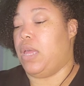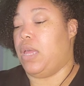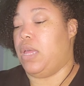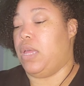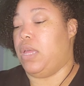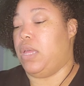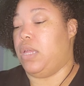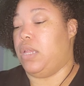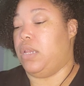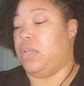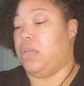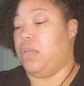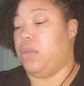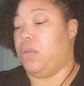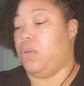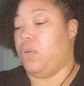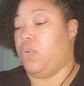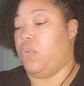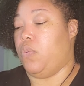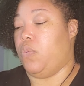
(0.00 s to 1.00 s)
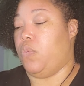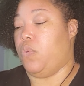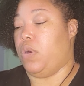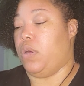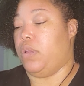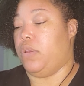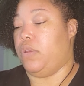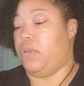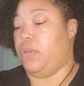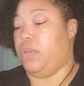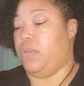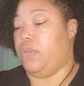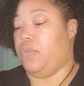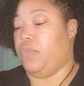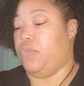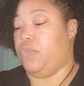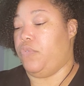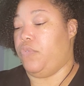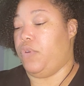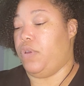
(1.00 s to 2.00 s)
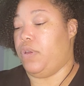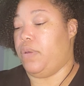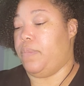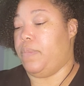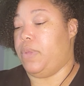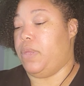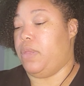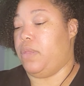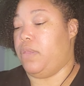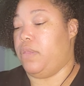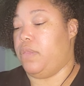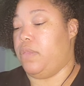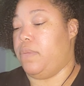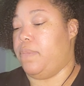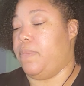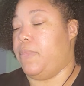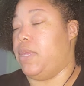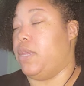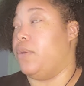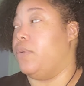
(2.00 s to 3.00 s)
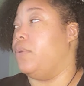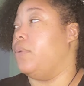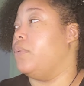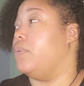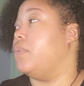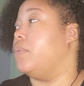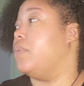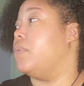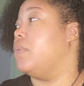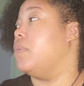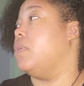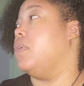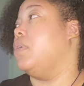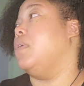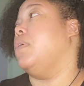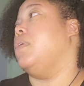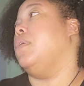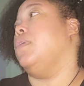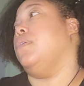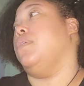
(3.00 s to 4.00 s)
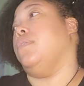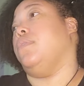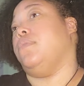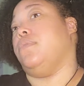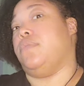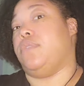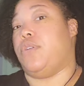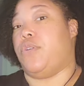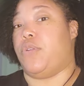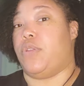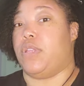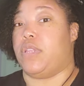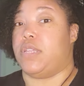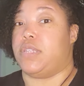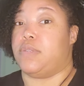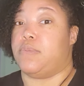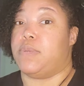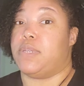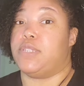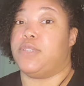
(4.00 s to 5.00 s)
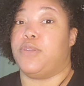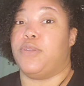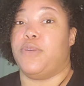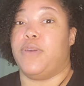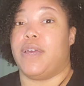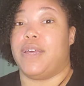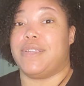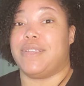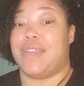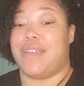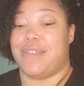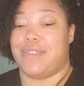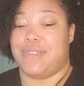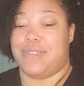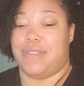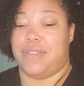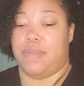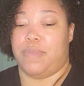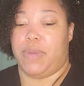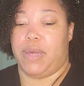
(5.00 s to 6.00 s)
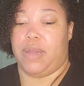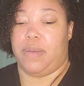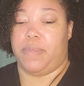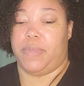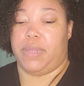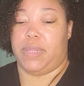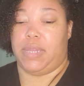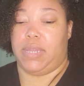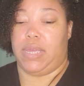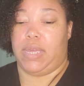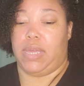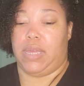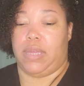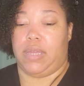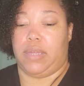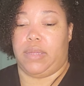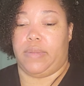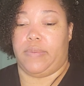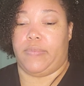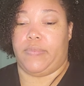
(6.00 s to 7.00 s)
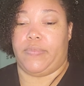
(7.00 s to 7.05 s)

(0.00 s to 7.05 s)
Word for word: and one from the middle turn it this way so you guys can see the bottom of the deck